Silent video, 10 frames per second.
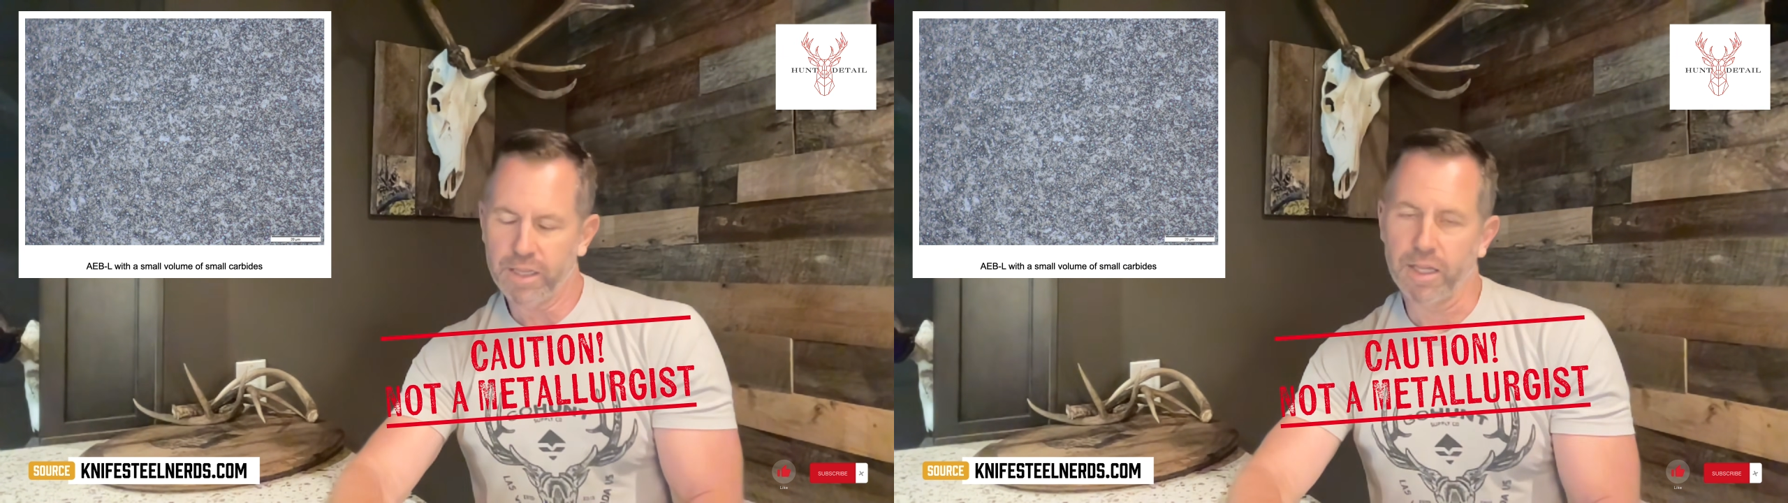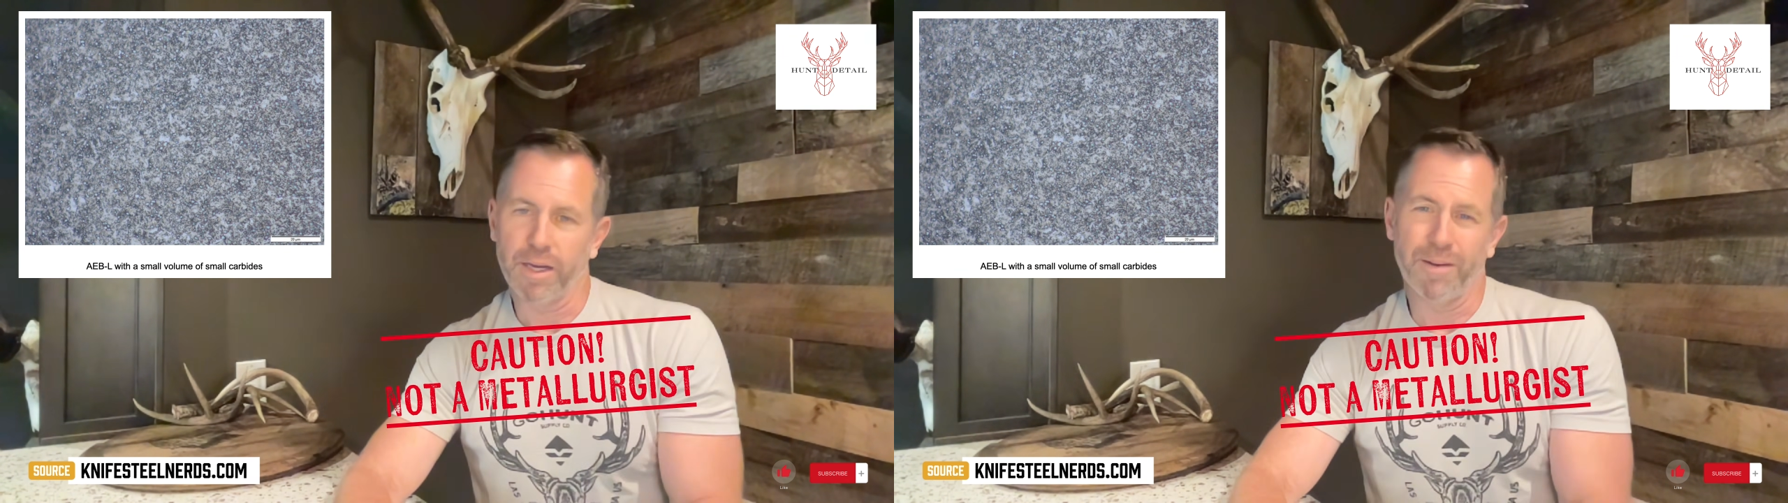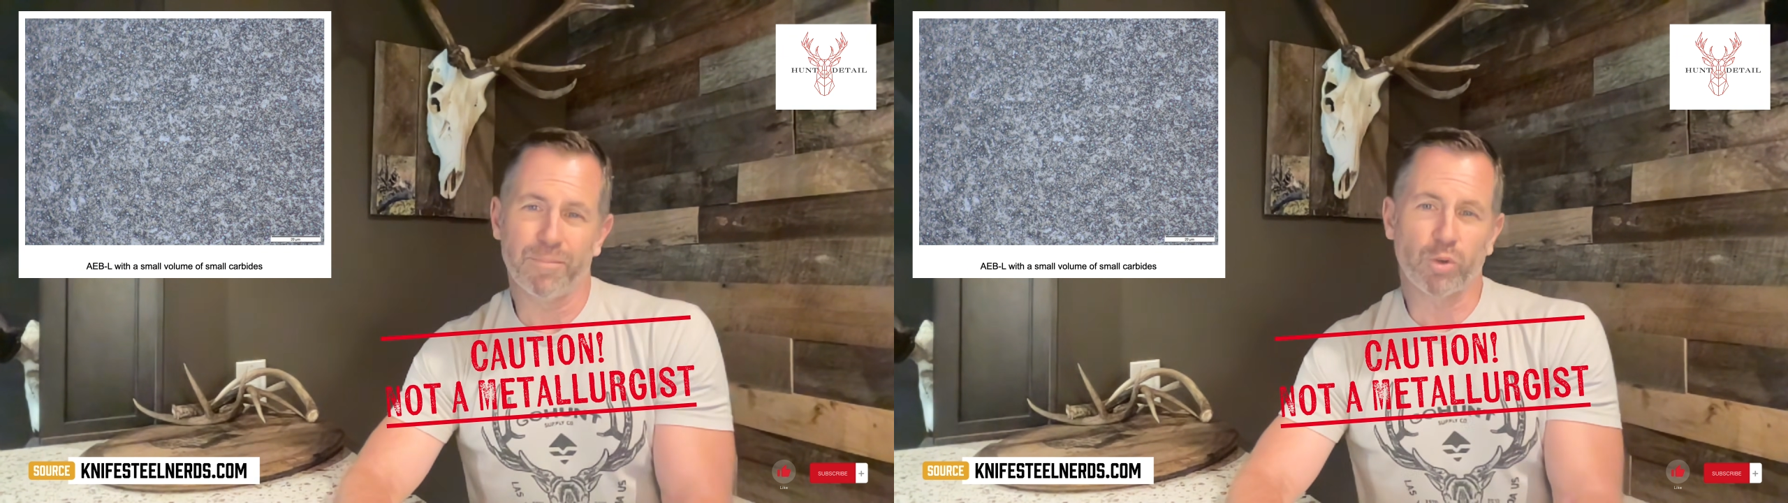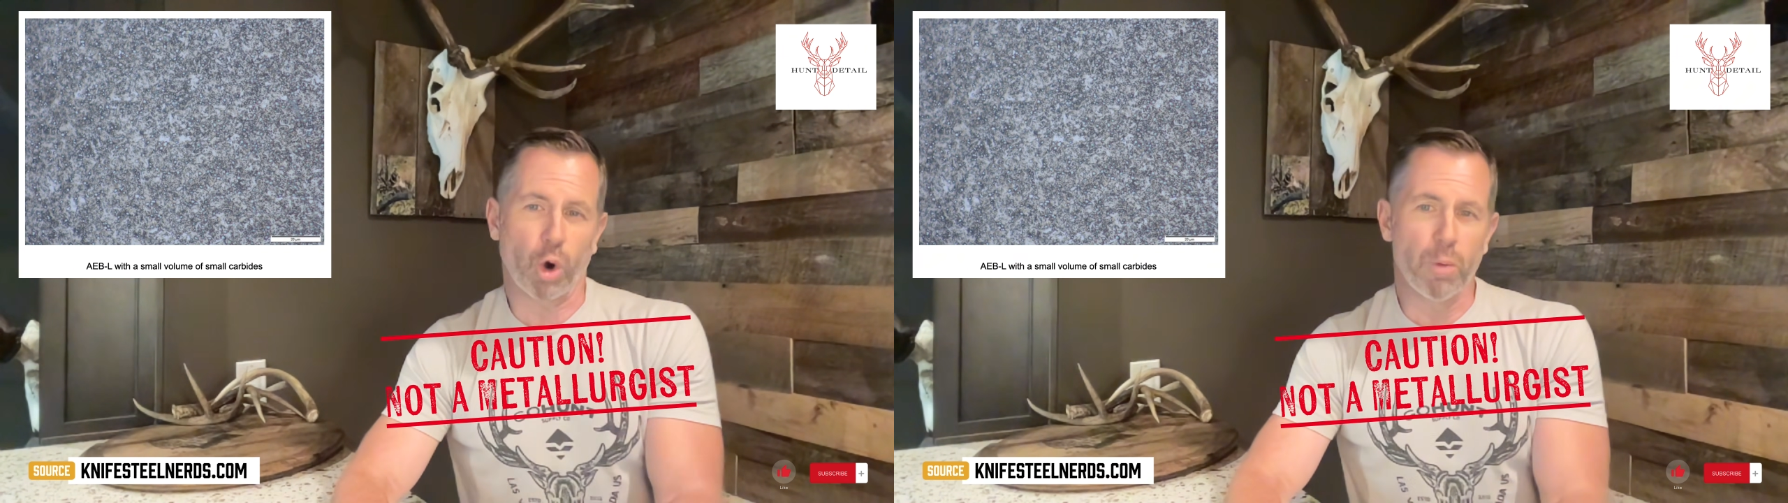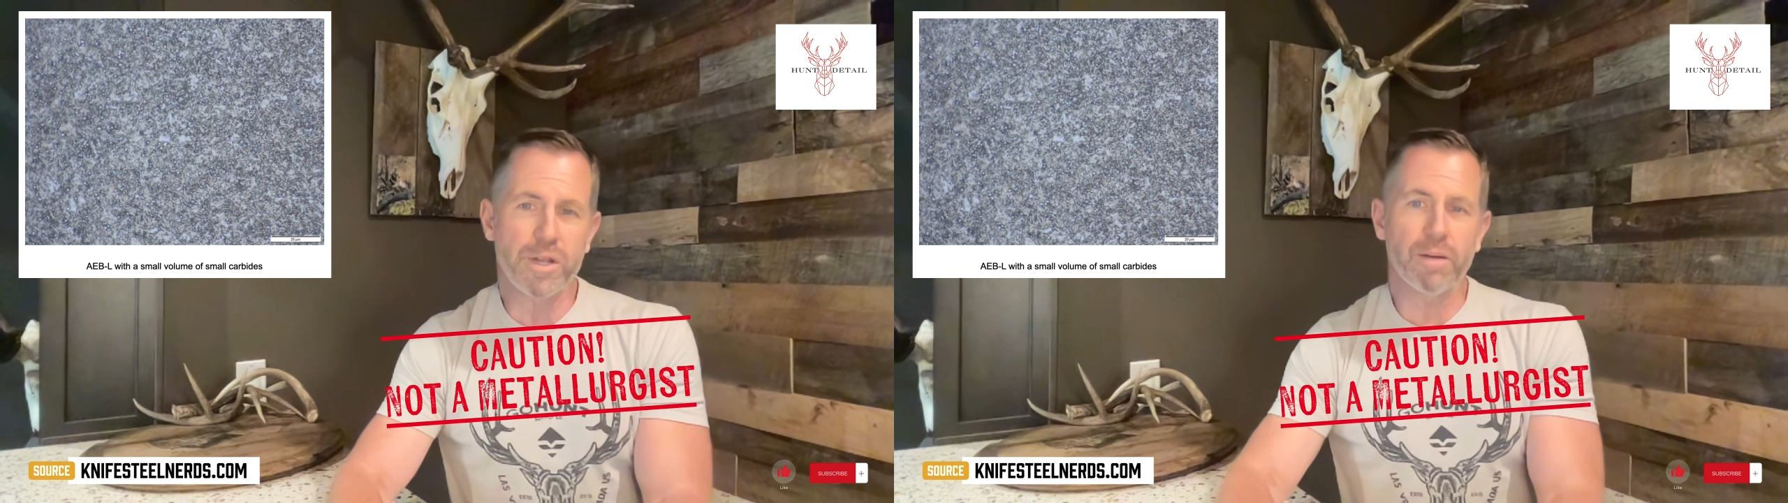the
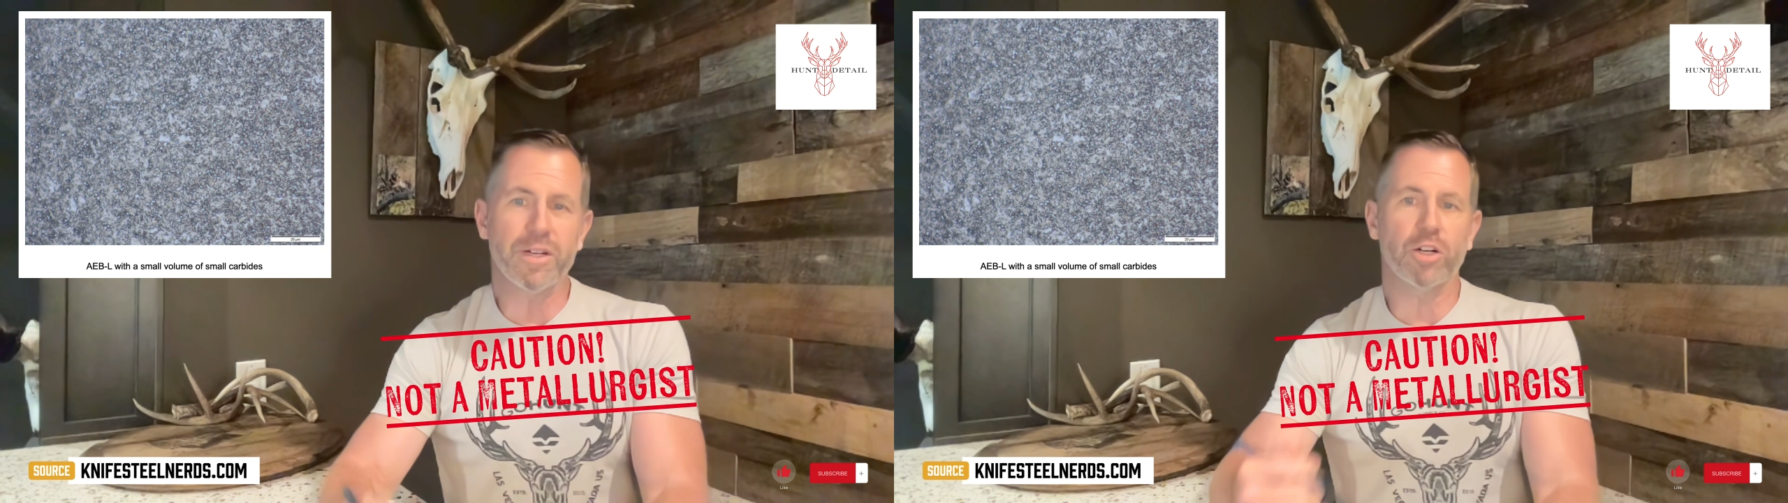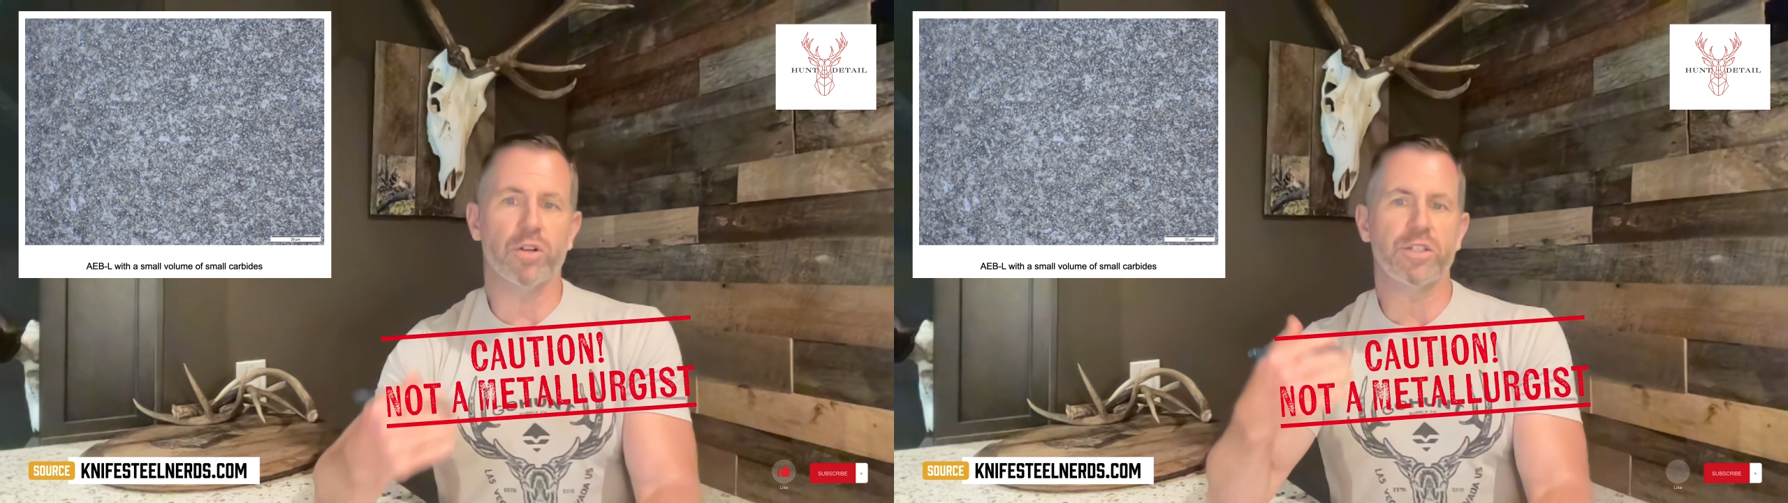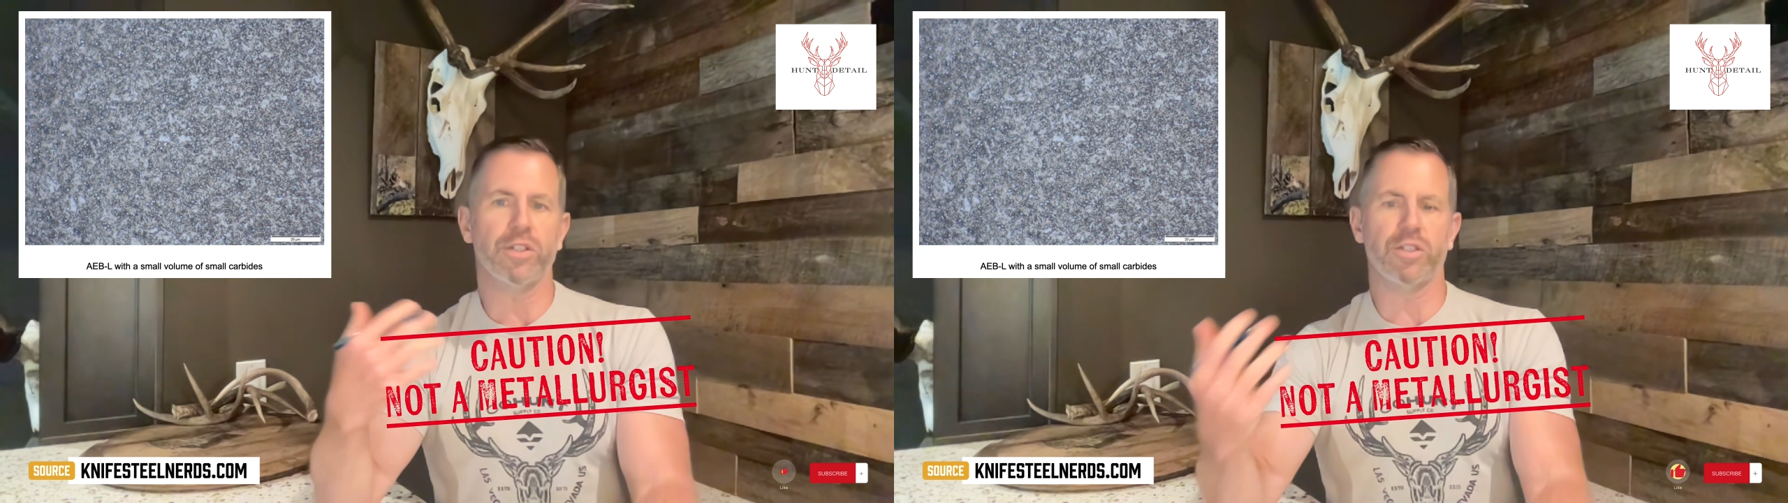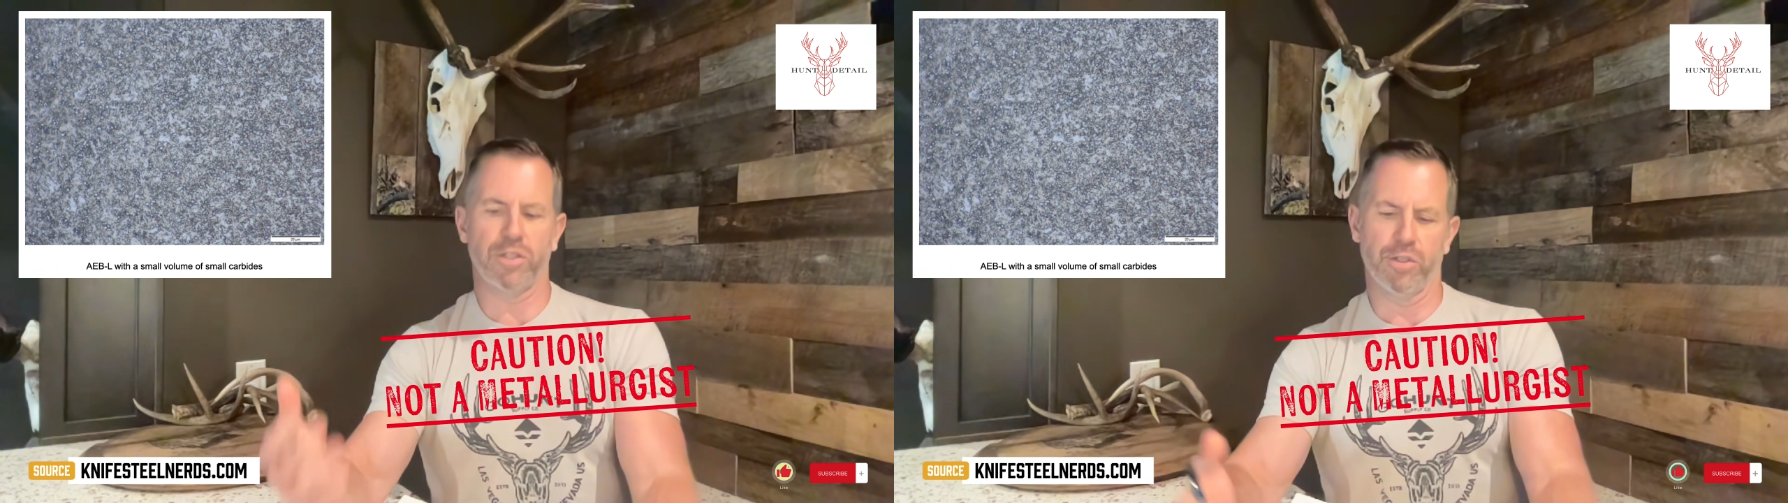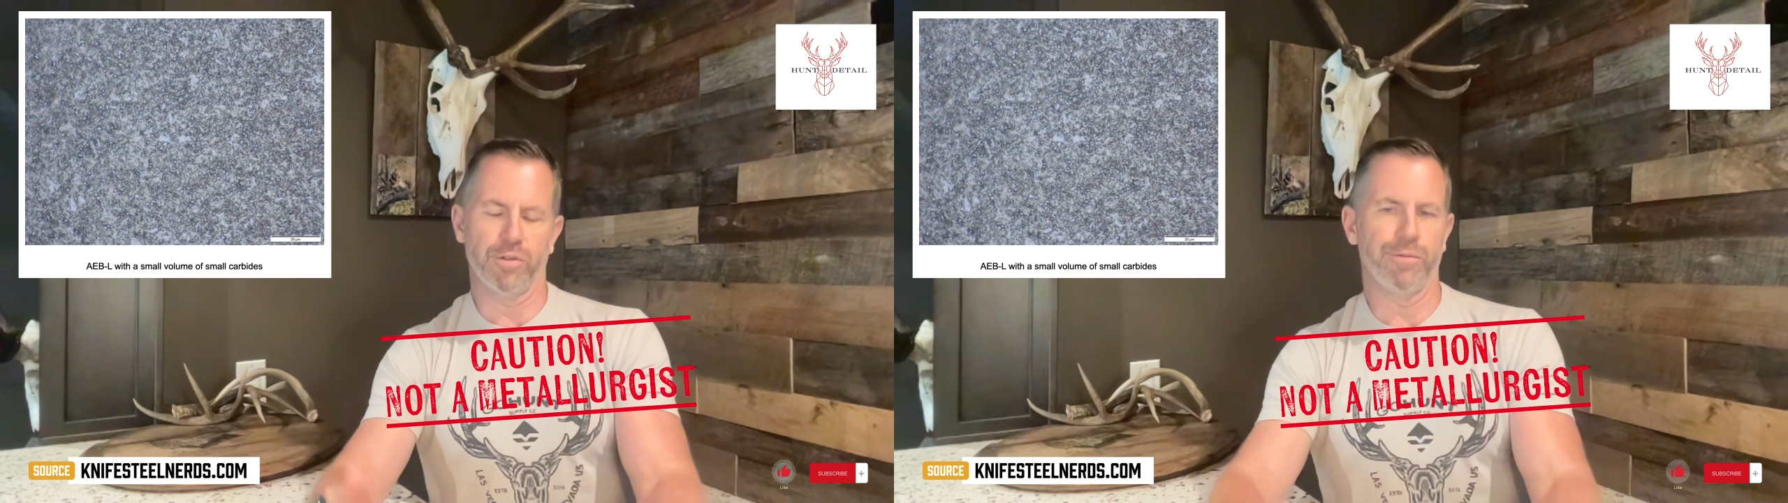chromium increases
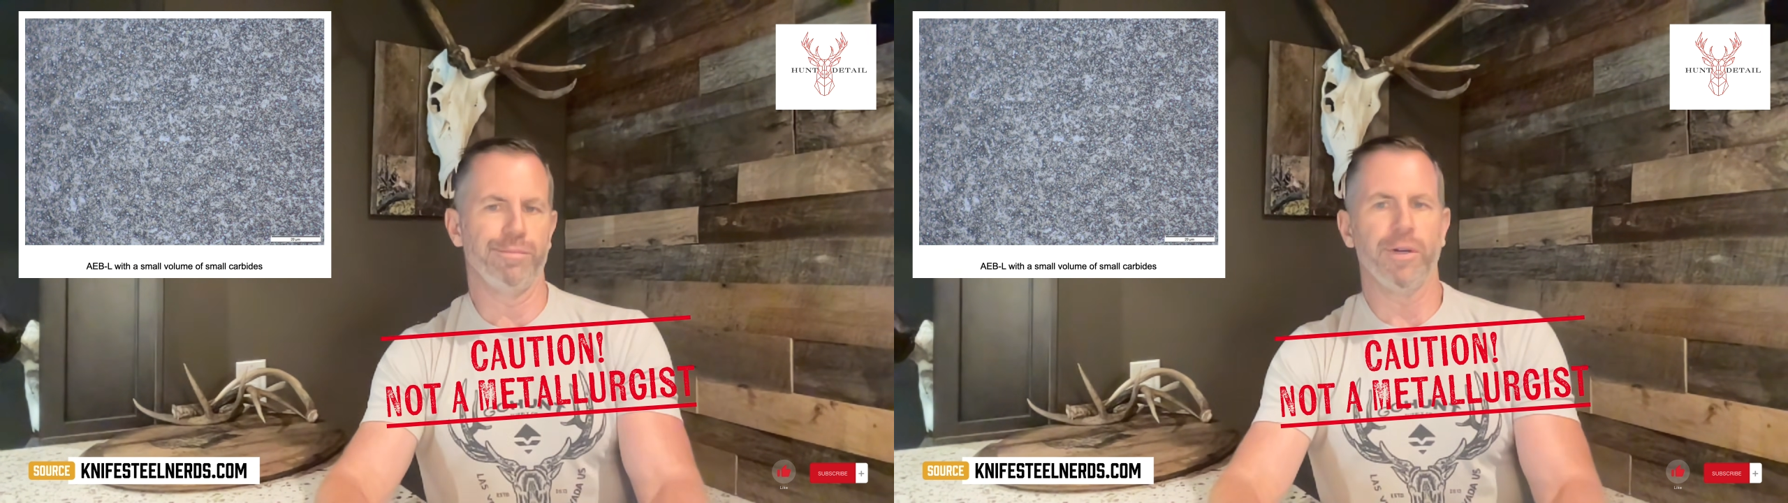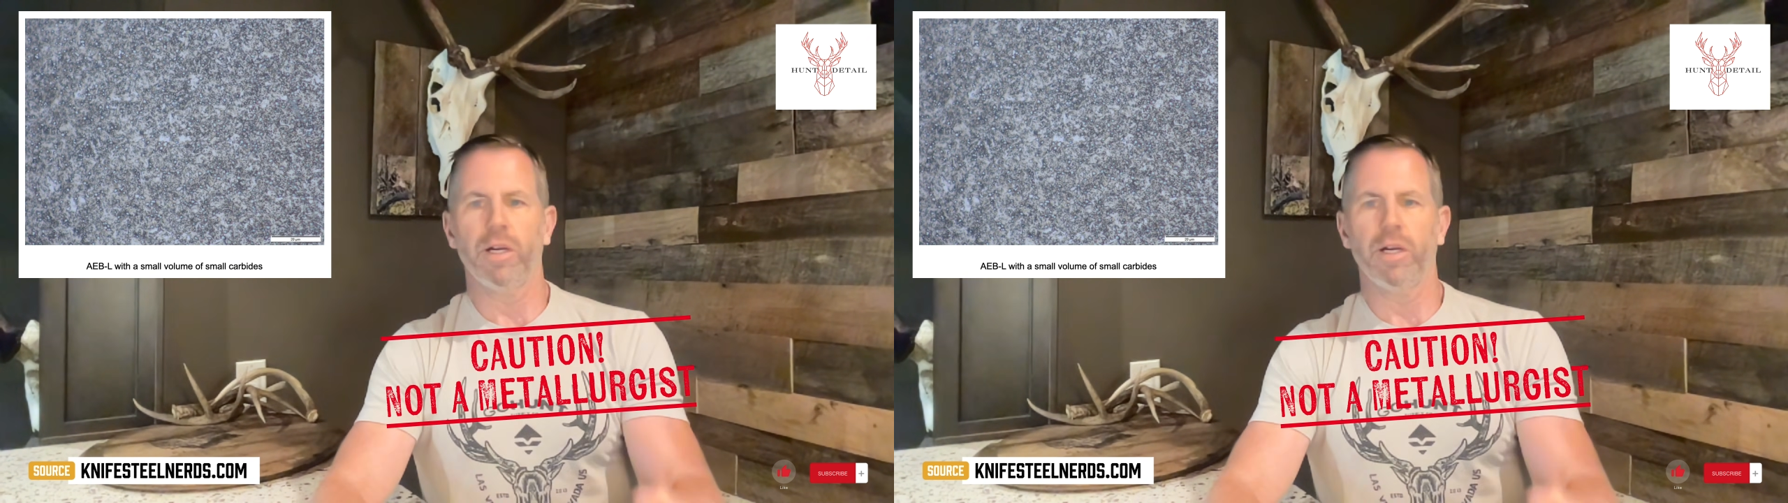to